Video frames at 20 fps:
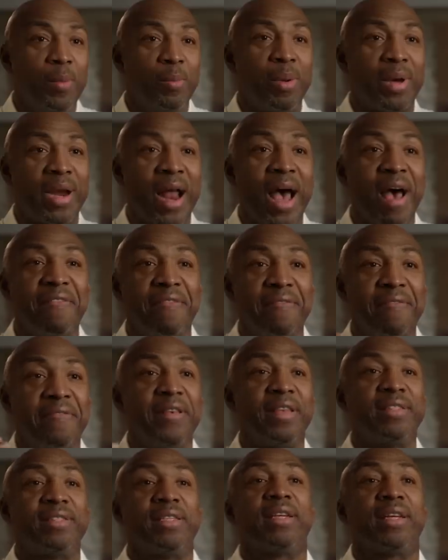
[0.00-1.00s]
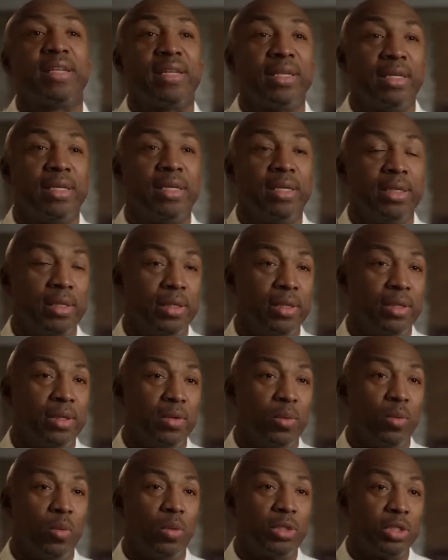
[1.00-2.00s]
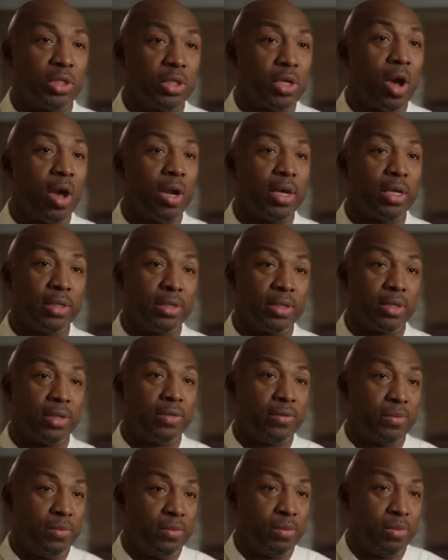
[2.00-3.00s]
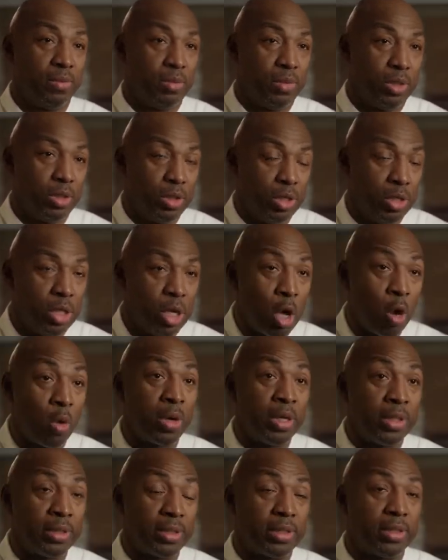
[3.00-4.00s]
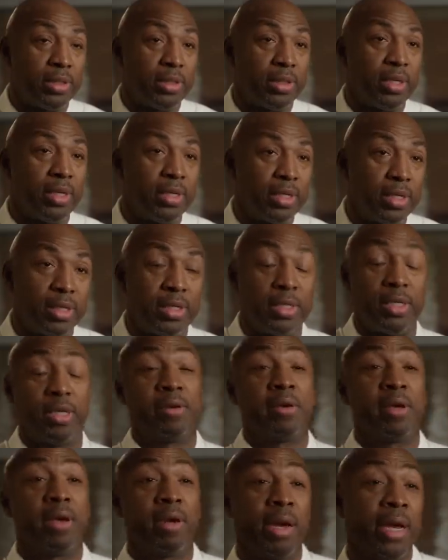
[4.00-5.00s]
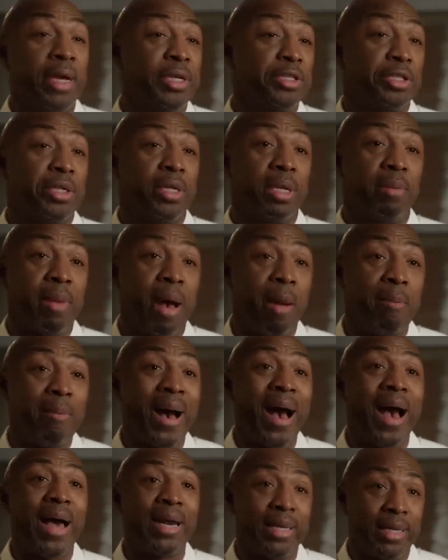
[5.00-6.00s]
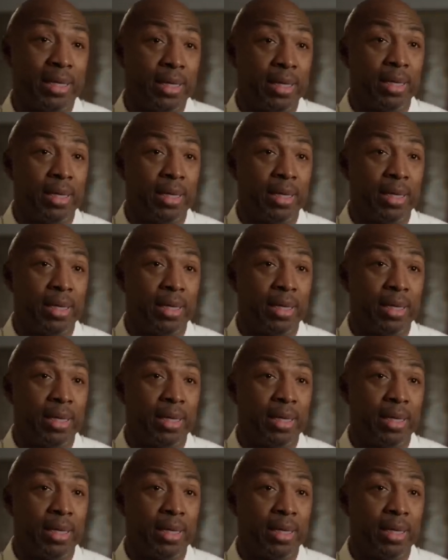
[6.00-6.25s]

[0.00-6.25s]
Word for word: but I physically was starting to notice the deterioration in my body.